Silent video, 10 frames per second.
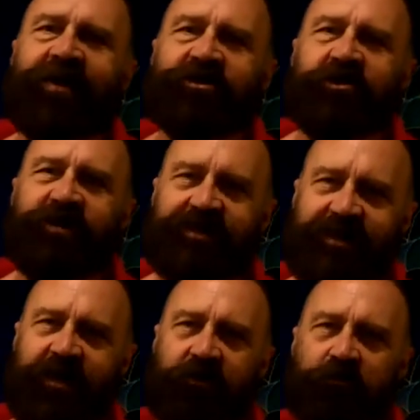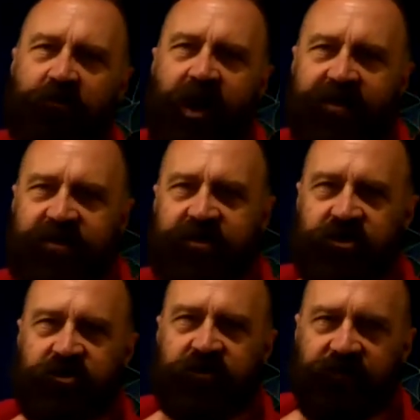So the sacred
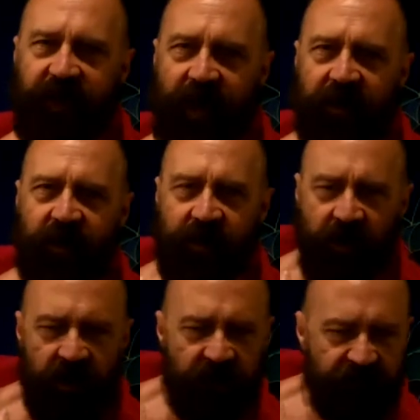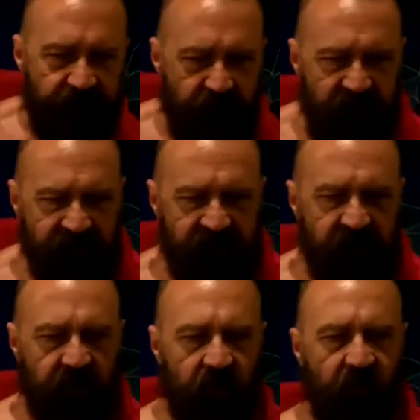prostitute, that kind of
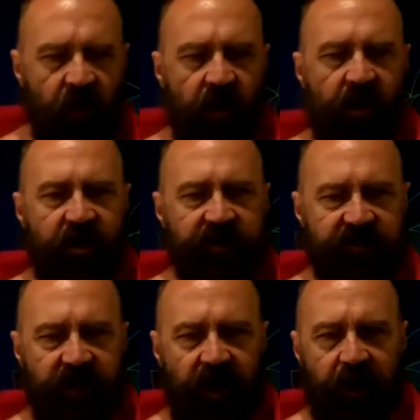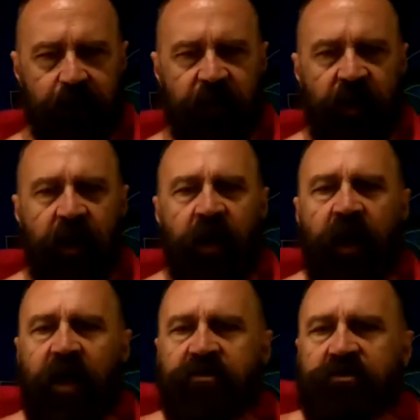mythical archetype,
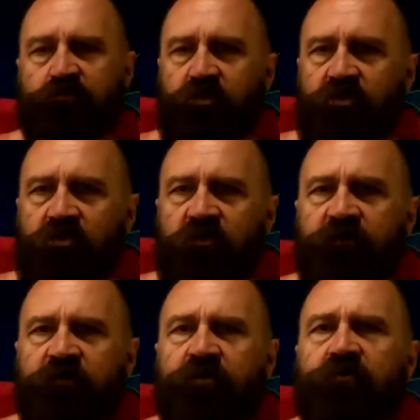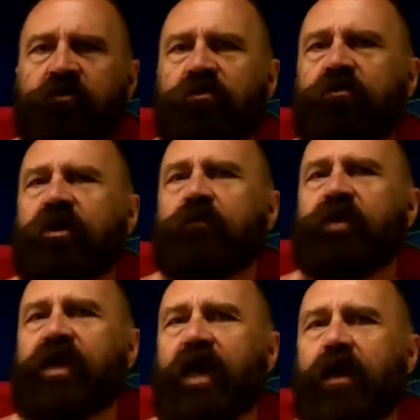has moved through. It
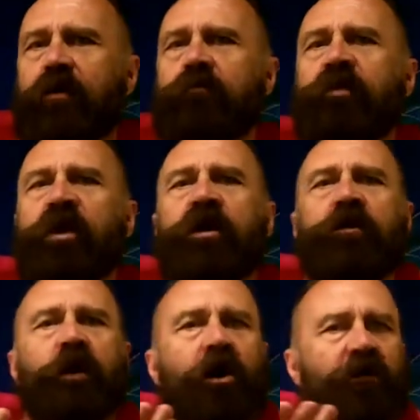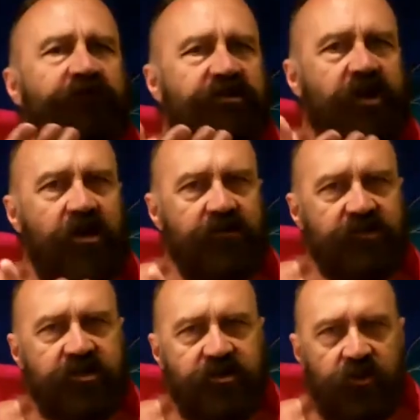became
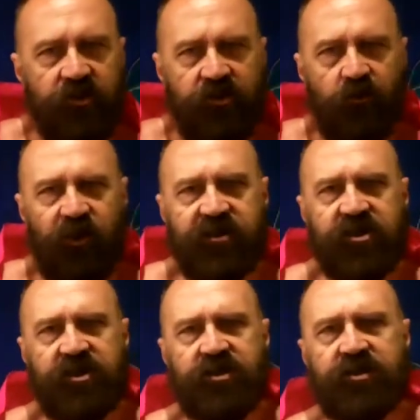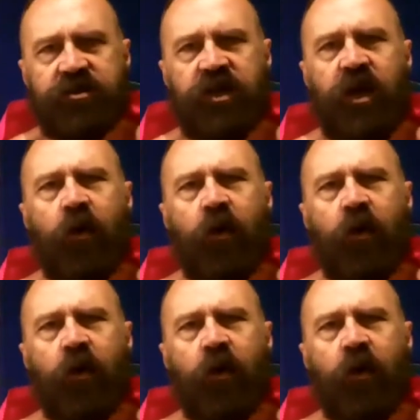oftentimes the witches